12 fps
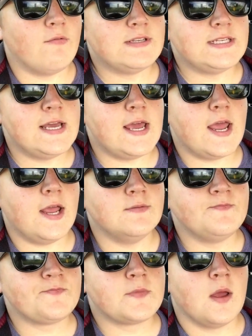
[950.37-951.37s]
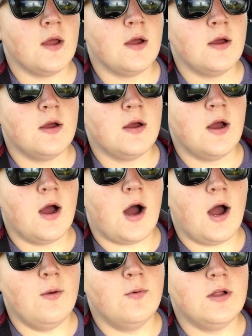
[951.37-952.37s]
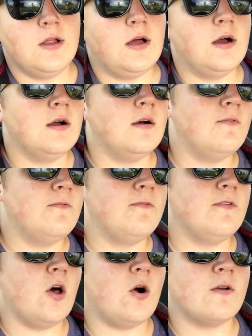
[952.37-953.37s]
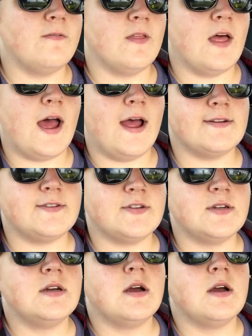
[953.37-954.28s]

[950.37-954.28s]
obviously I will vlog for that,